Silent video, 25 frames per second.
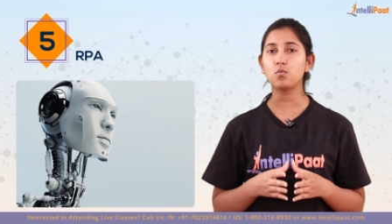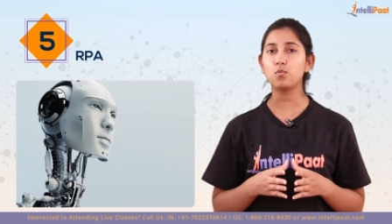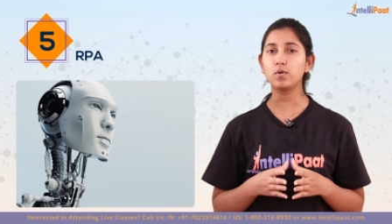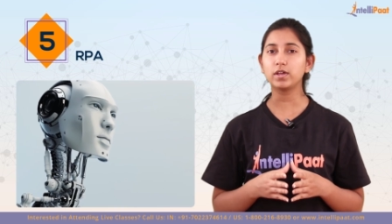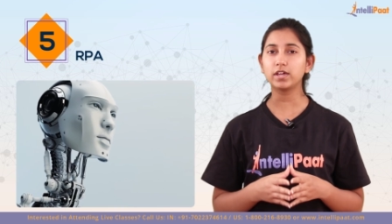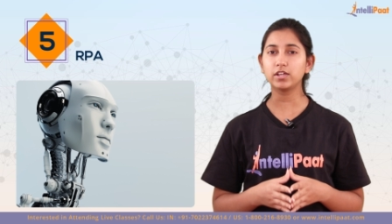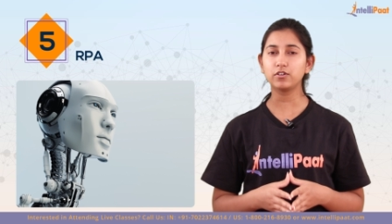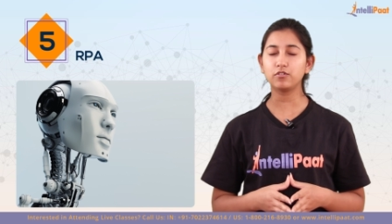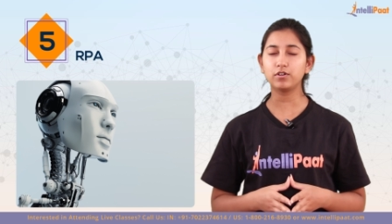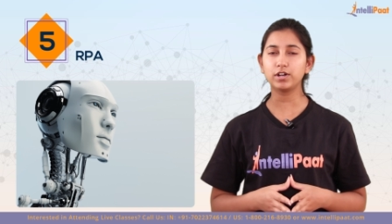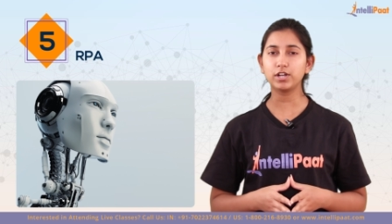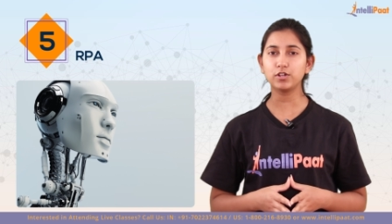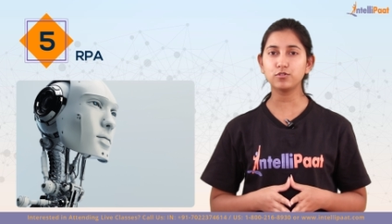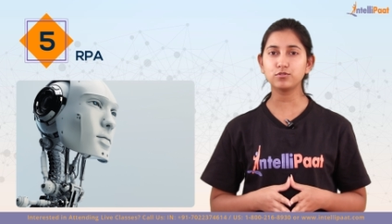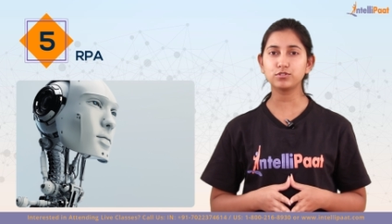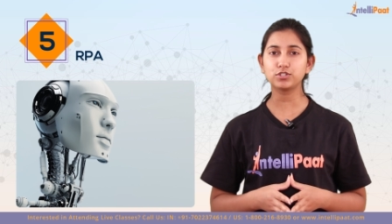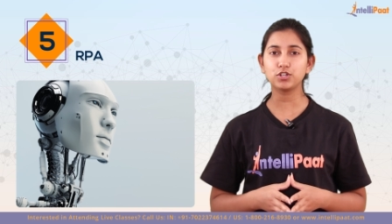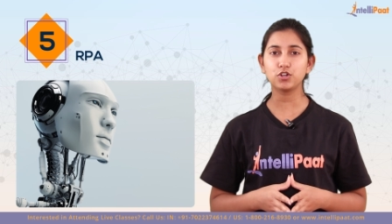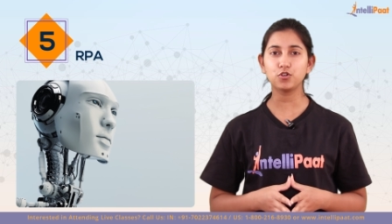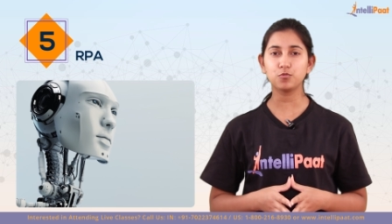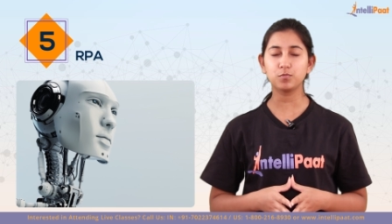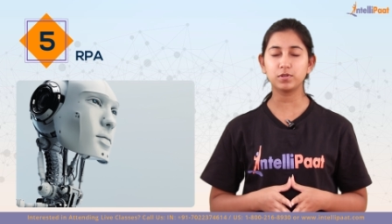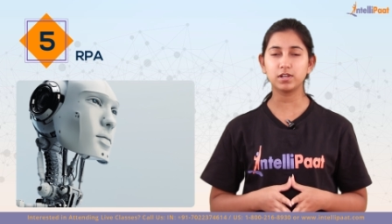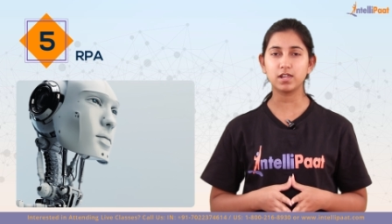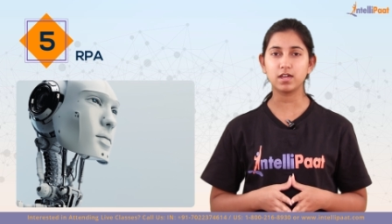we can
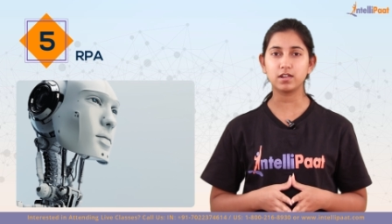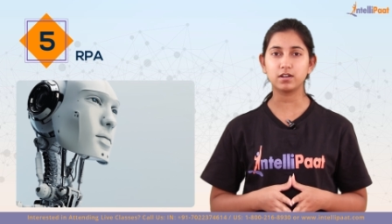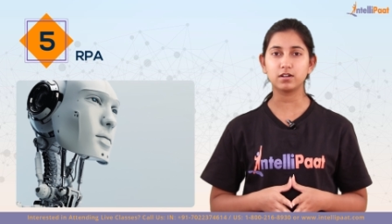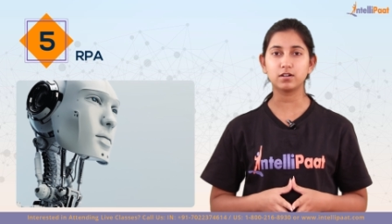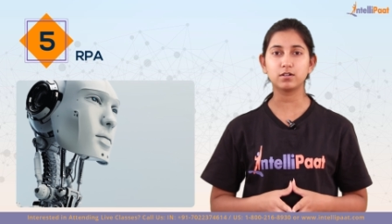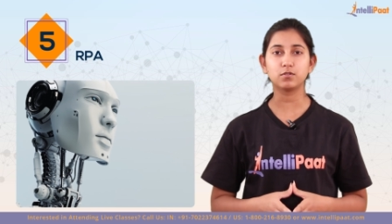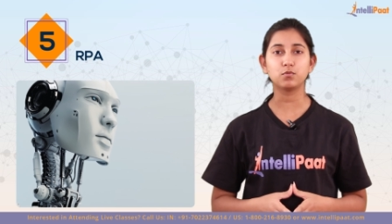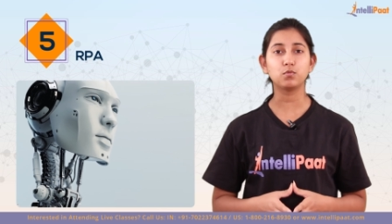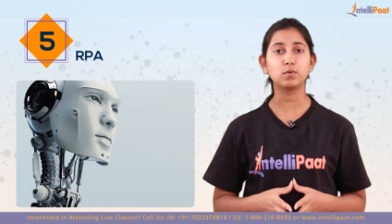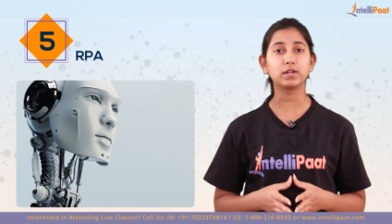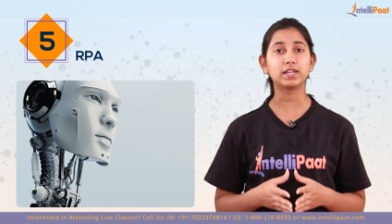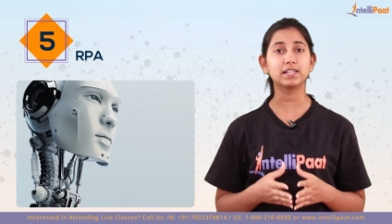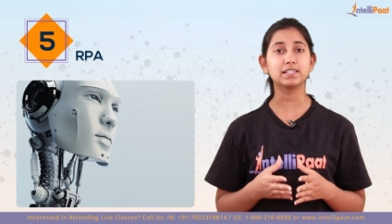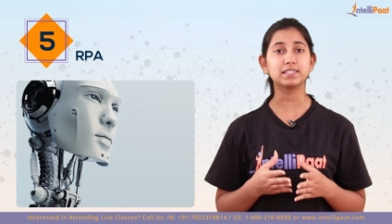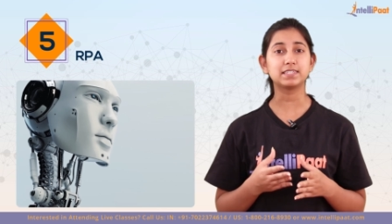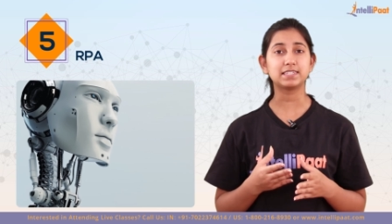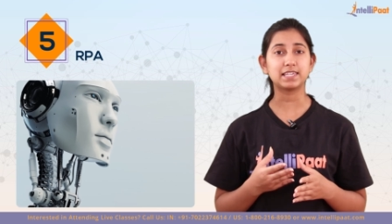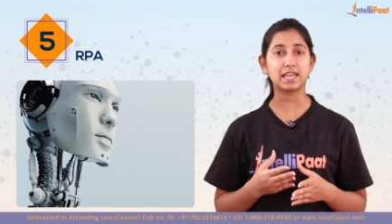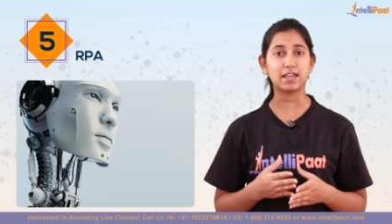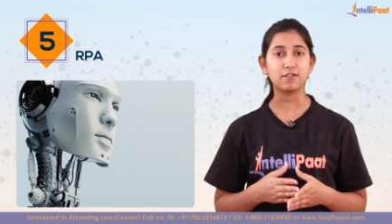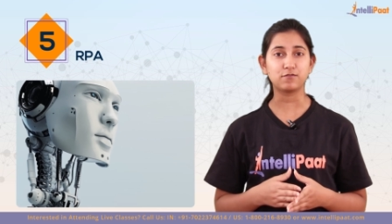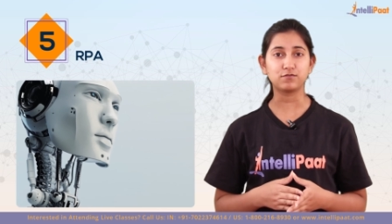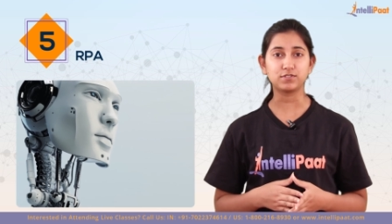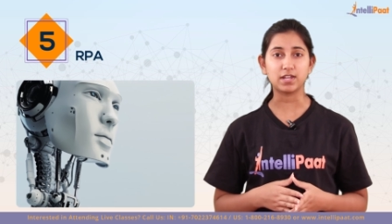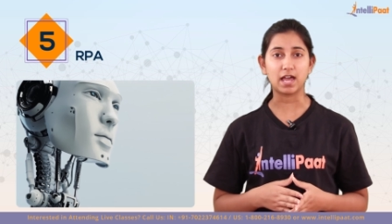reduce human error, we can
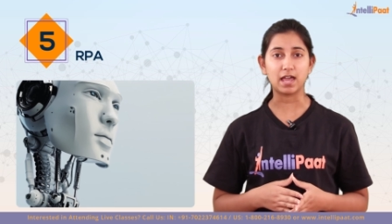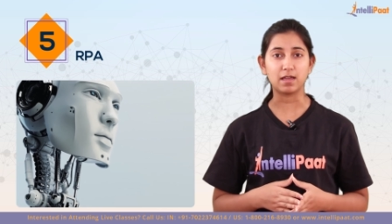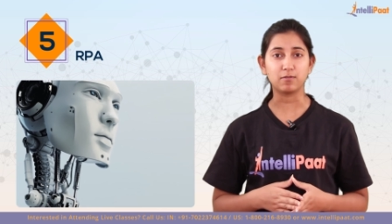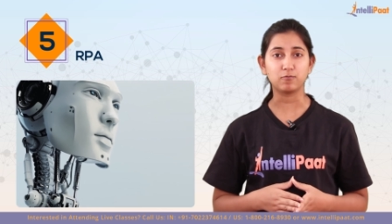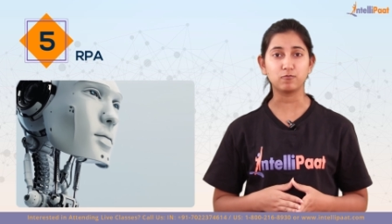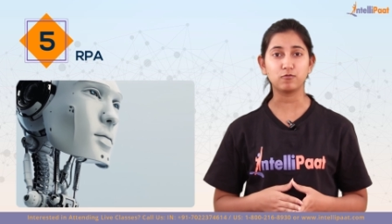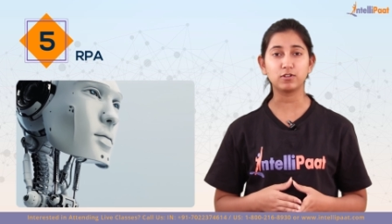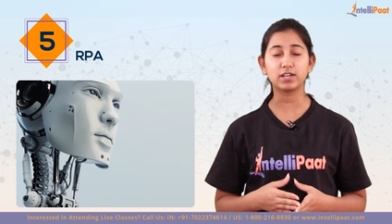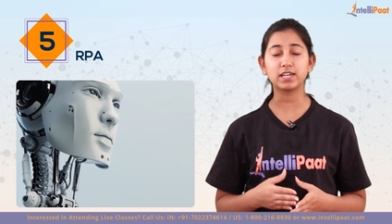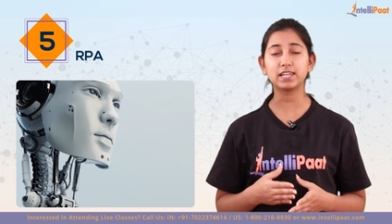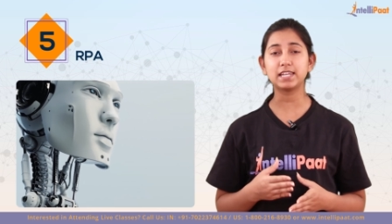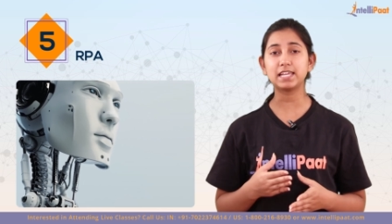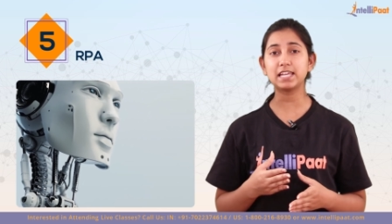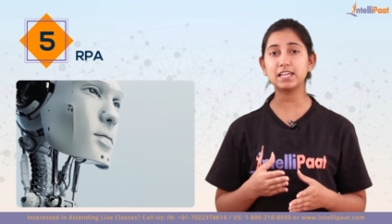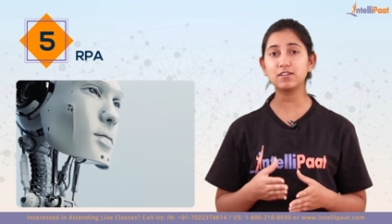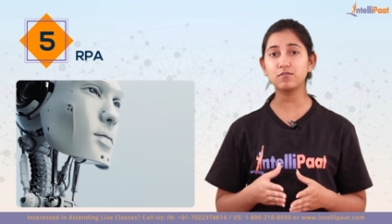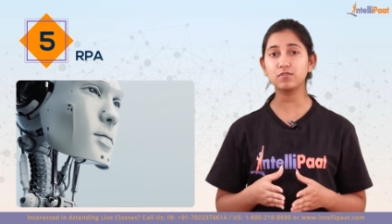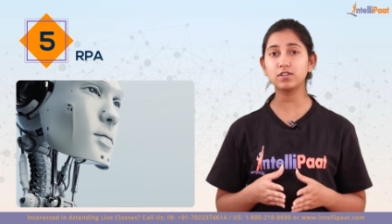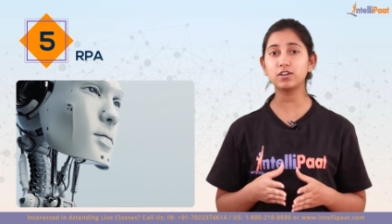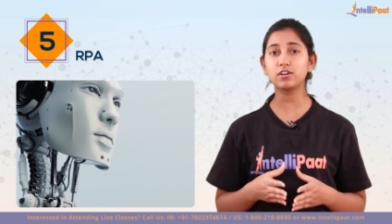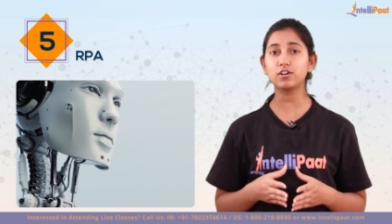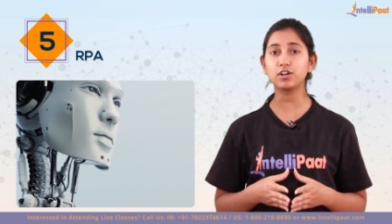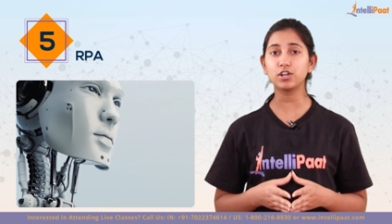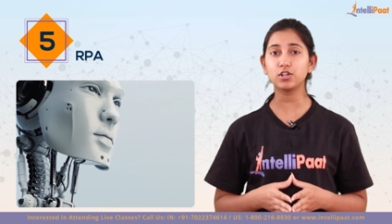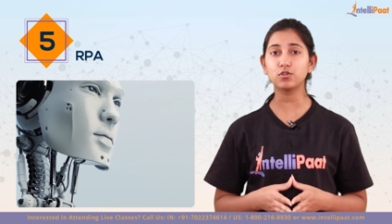save time, we can
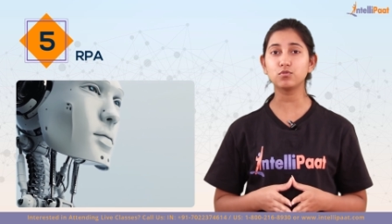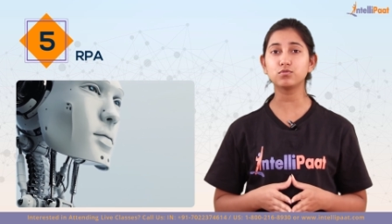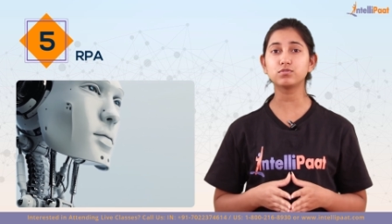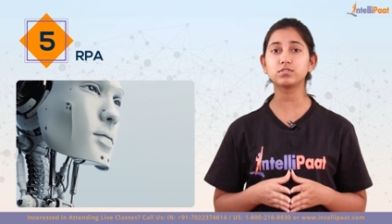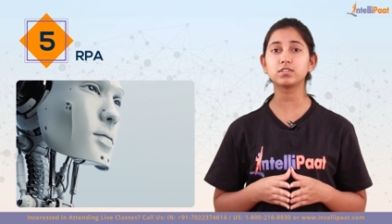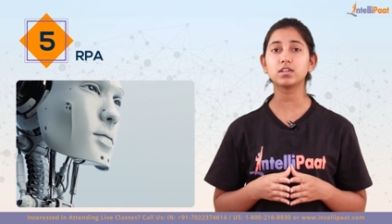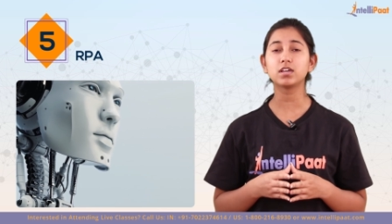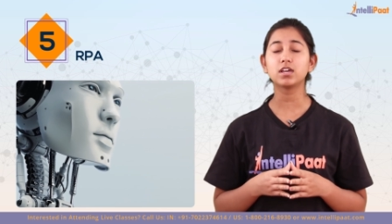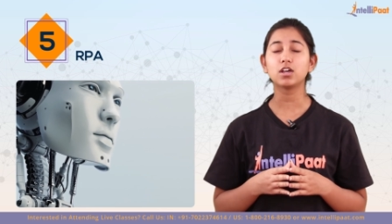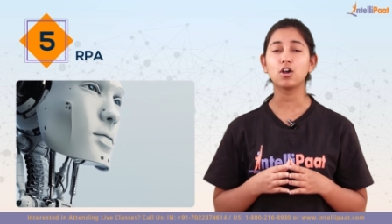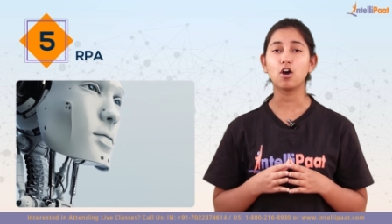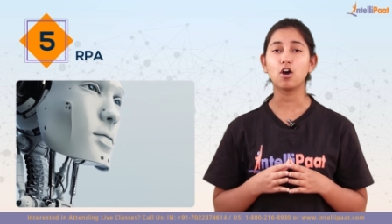even reduce